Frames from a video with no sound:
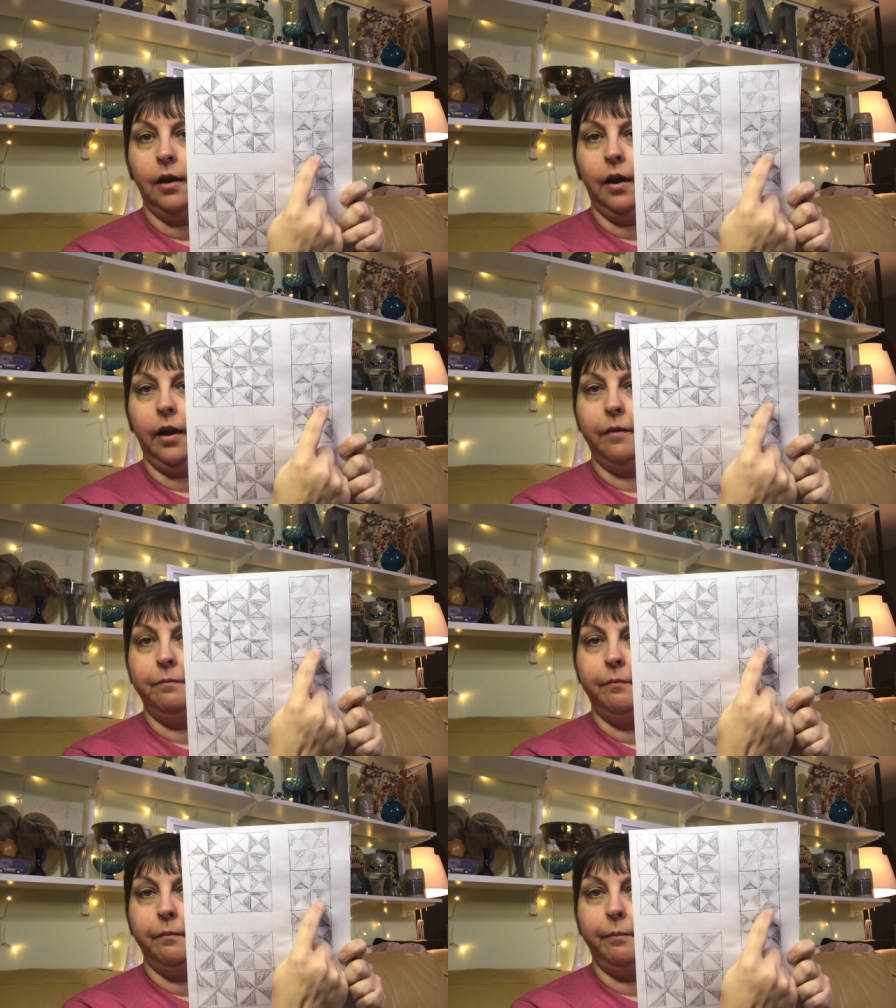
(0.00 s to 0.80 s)
um,
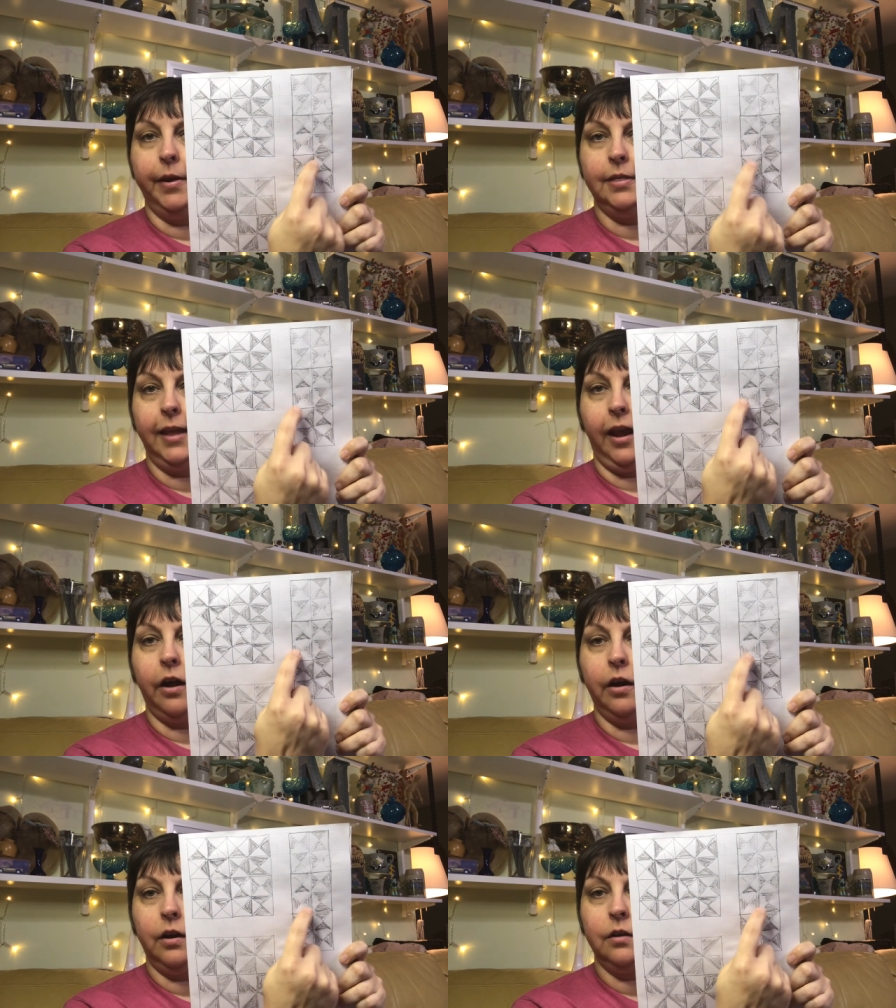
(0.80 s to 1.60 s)
but they
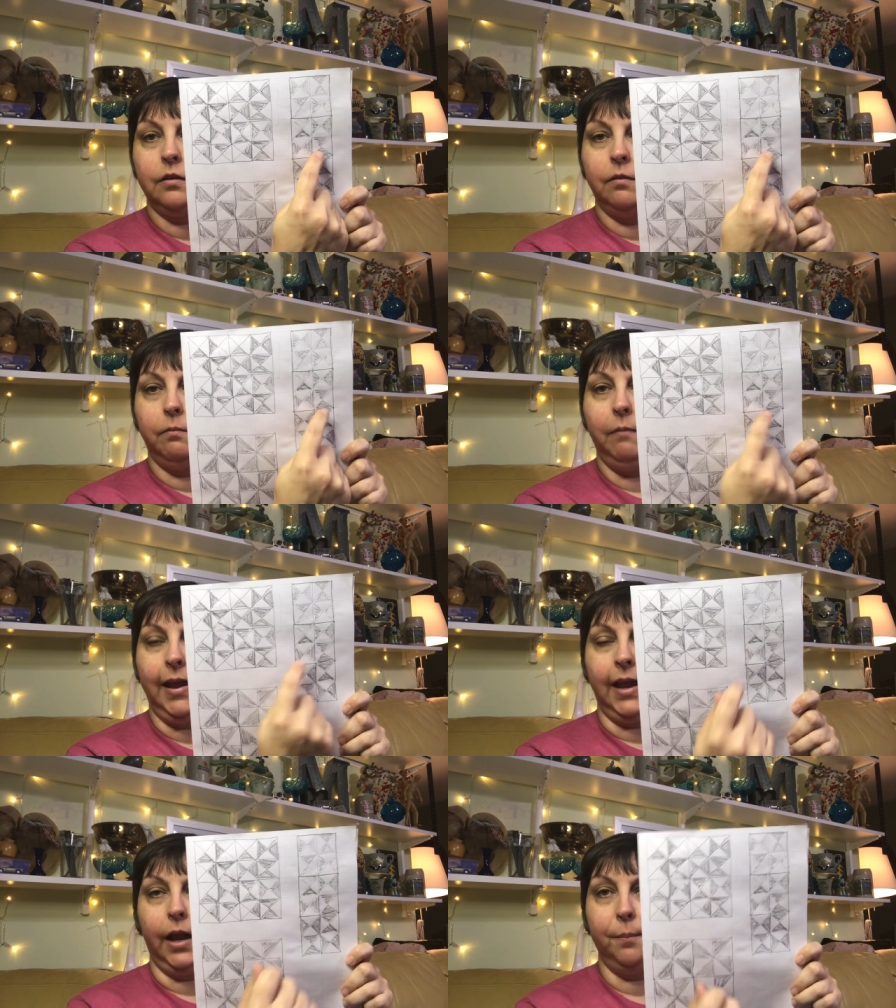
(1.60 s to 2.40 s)
are
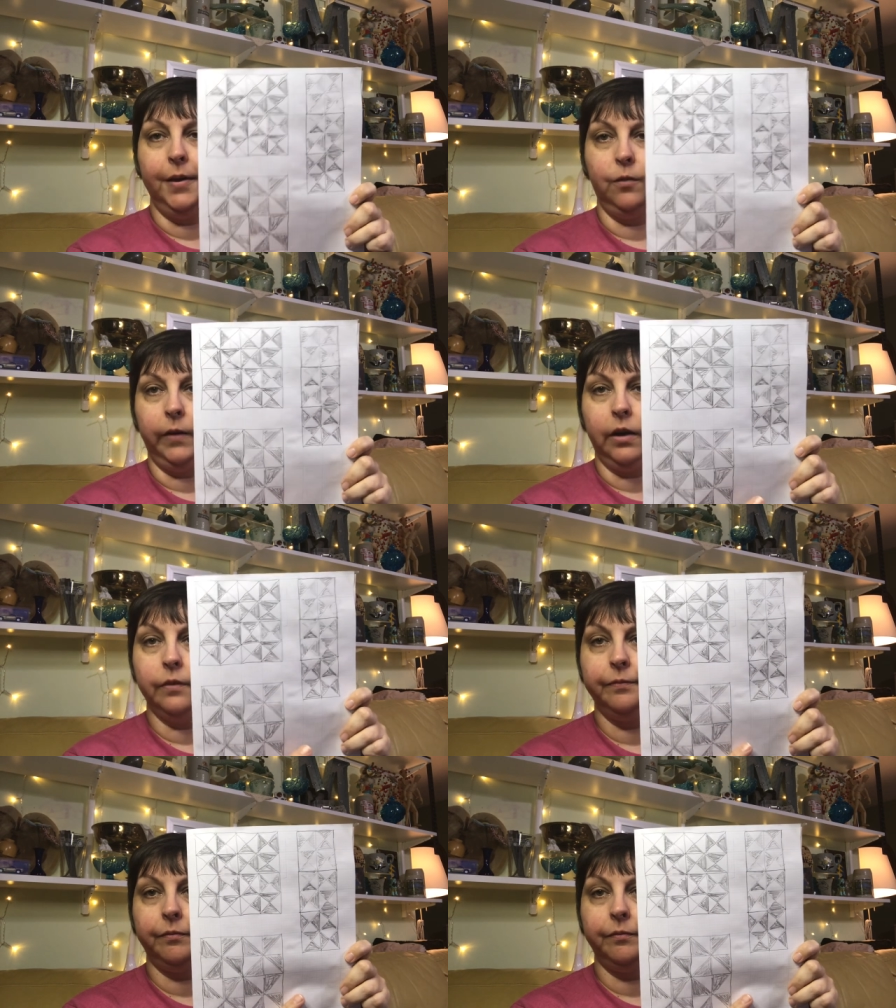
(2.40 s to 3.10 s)
making a pinwheel.